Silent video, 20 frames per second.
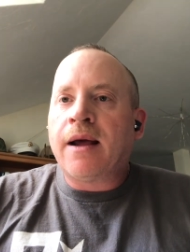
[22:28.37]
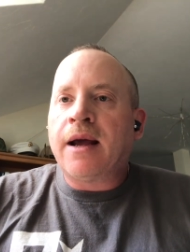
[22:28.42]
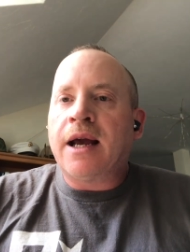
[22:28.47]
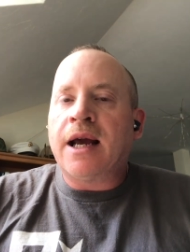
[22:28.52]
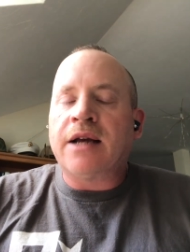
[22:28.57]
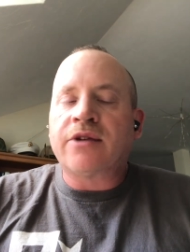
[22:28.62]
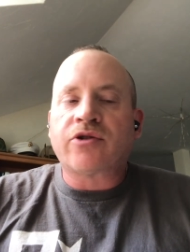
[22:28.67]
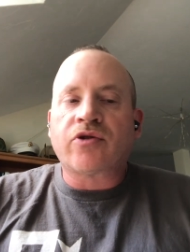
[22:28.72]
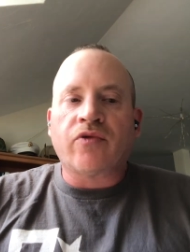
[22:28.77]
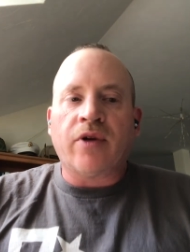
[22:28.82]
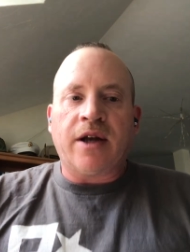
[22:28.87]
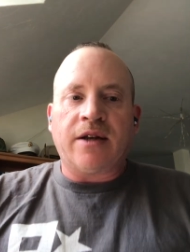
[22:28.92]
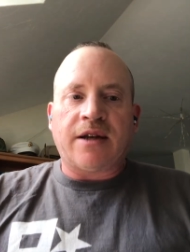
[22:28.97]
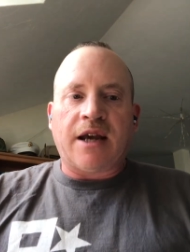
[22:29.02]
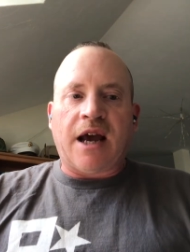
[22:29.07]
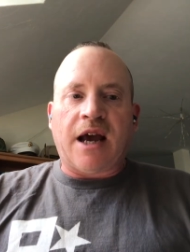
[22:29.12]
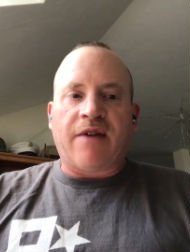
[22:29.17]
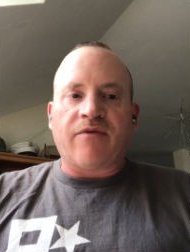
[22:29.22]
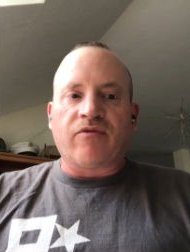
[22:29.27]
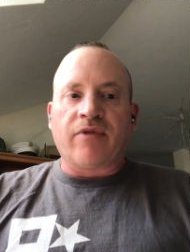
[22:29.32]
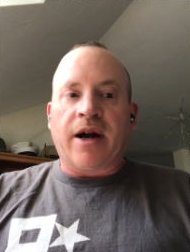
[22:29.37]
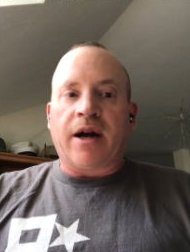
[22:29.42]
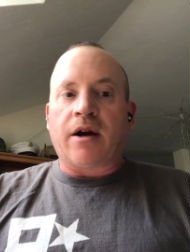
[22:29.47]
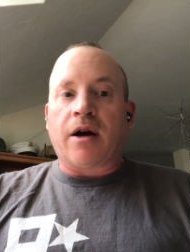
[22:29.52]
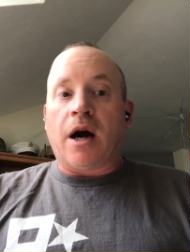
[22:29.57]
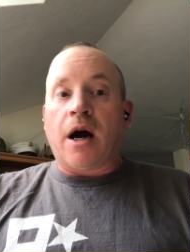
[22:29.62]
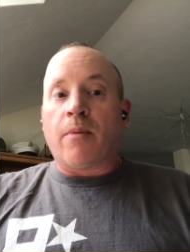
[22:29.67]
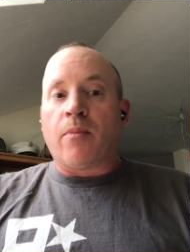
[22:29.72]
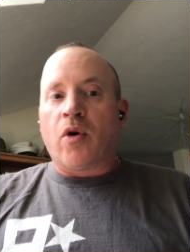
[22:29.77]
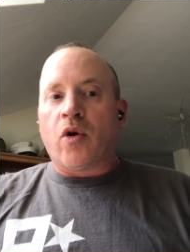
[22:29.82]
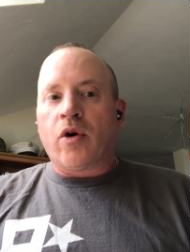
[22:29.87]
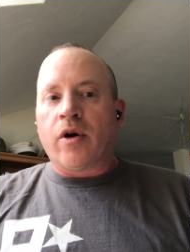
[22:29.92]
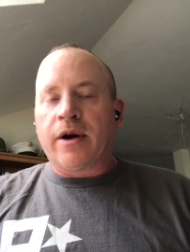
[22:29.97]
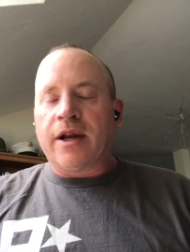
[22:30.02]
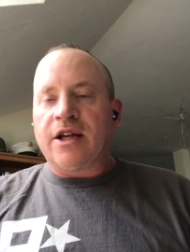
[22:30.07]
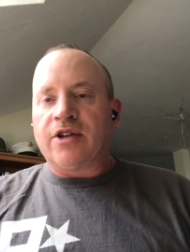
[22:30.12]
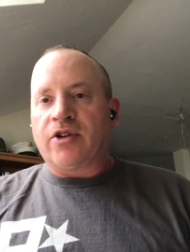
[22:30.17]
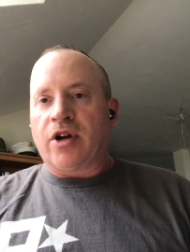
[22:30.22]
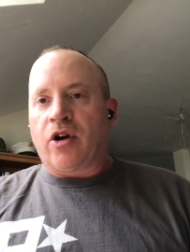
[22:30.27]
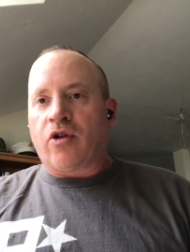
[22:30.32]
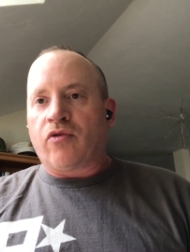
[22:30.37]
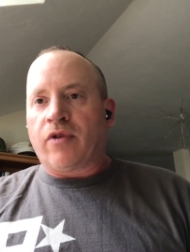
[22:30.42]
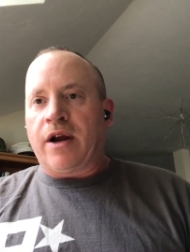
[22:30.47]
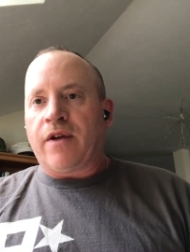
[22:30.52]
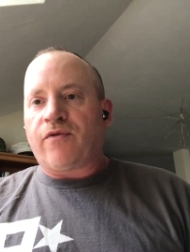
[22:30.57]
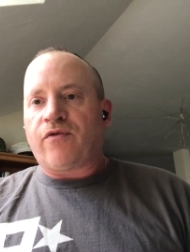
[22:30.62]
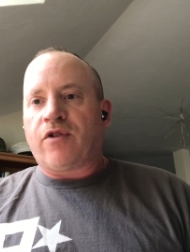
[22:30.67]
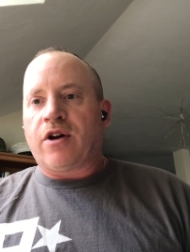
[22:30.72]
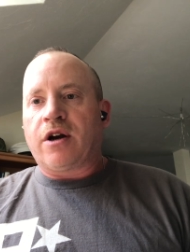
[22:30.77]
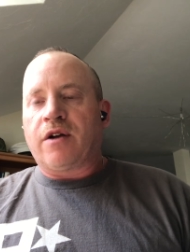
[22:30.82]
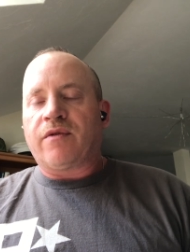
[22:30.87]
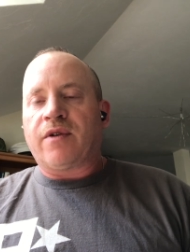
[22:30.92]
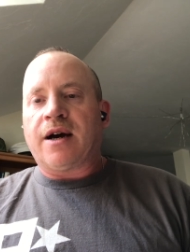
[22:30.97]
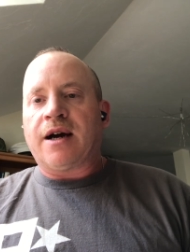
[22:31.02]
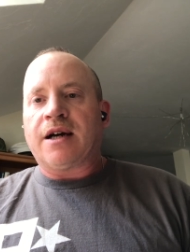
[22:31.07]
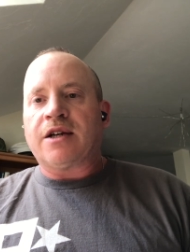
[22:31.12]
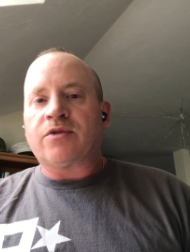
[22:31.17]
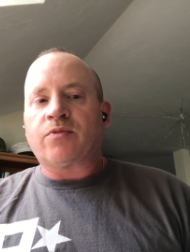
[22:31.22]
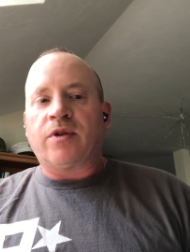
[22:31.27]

It's great to have Rick aboard. He's a great friend of ours.